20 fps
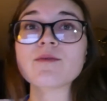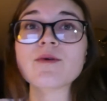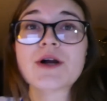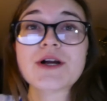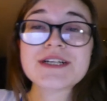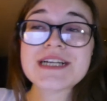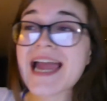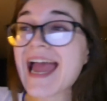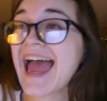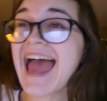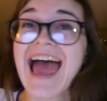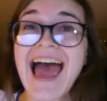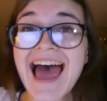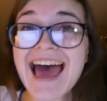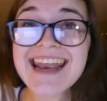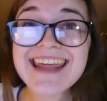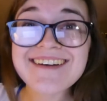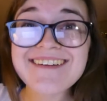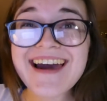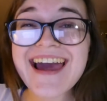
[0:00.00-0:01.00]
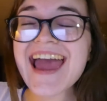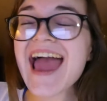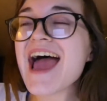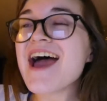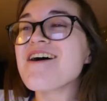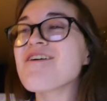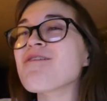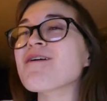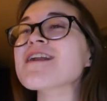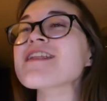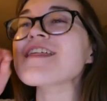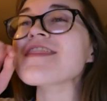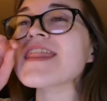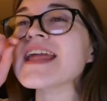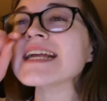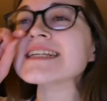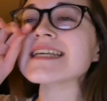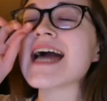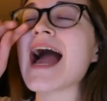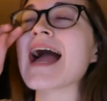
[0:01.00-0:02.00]
work. Anyway, one of the
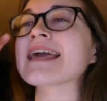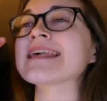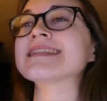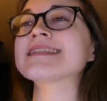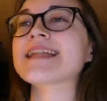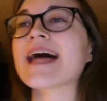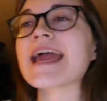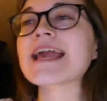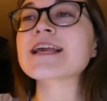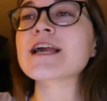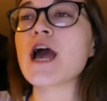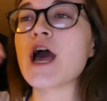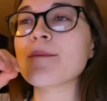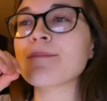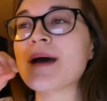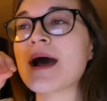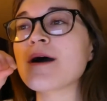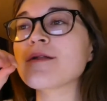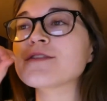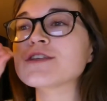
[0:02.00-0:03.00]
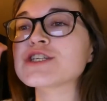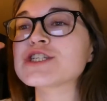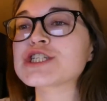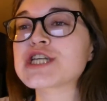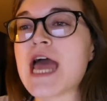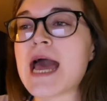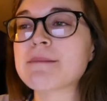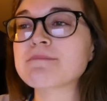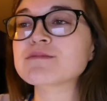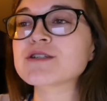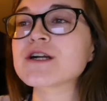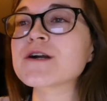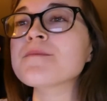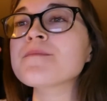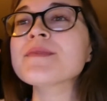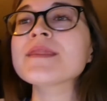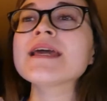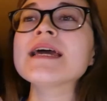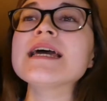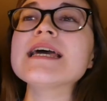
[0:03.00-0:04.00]
things I like about this chapter